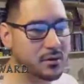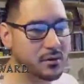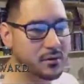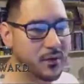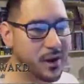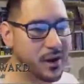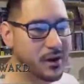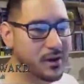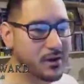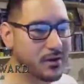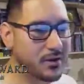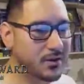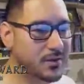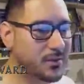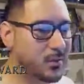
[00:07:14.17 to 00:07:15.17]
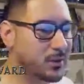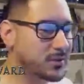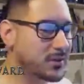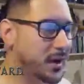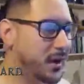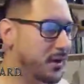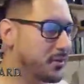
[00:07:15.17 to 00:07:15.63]
right here, a small
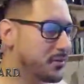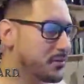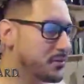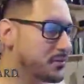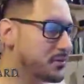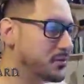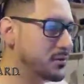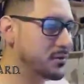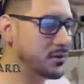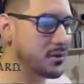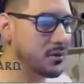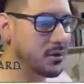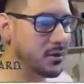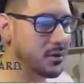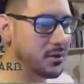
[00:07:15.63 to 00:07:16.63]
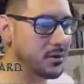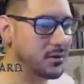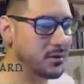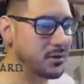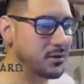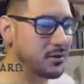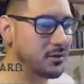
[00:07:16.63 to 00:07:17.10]
town.
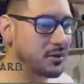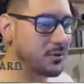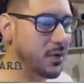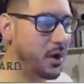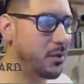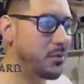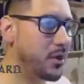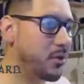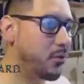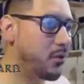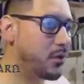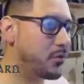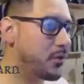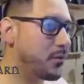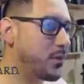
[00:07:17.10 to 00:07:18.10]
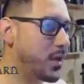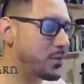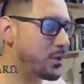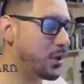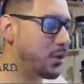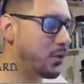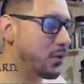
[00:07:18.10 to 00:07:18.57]
This will probably be one of our
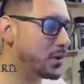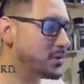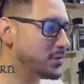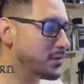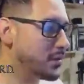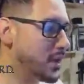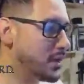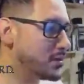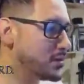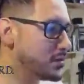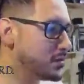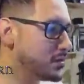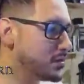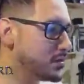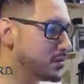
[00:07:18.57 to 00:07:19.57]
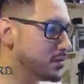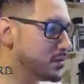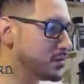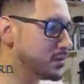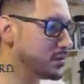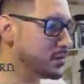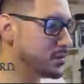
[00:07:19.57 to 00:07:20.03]
primary quest locations.
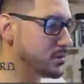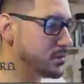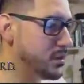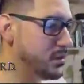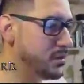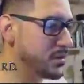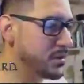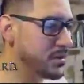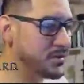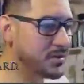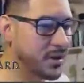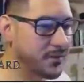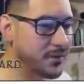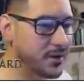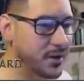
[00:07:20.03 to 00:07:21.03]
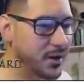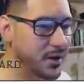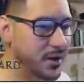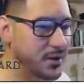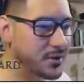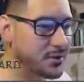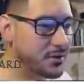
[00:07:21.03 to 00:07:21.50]
Oh, look, there's Afanada
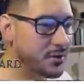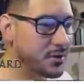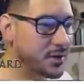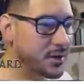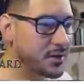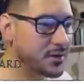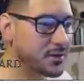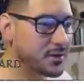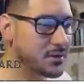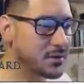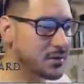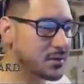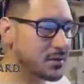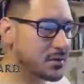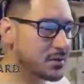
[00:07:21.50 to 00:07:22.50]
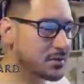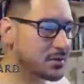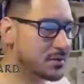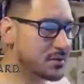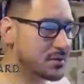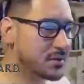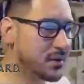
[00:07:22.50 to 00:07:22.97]
and Istola.
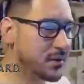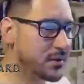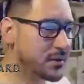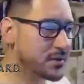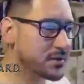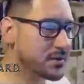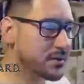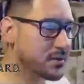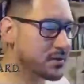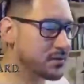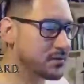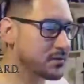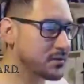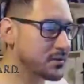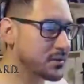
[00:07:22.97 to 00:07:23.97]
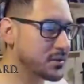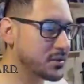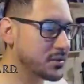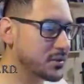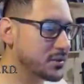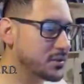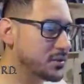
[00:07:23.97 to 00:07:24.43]
There's a summoning stone,
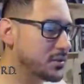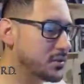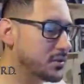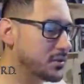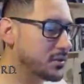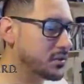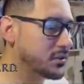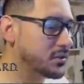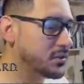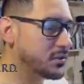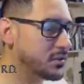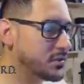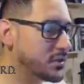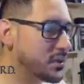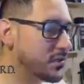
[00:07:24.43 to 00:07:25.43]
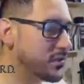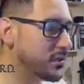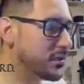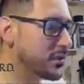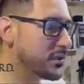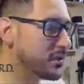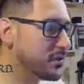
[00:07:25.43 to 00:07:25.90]
some
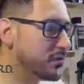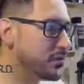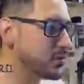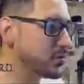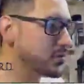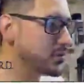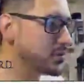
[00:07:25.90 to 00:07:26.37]
individuals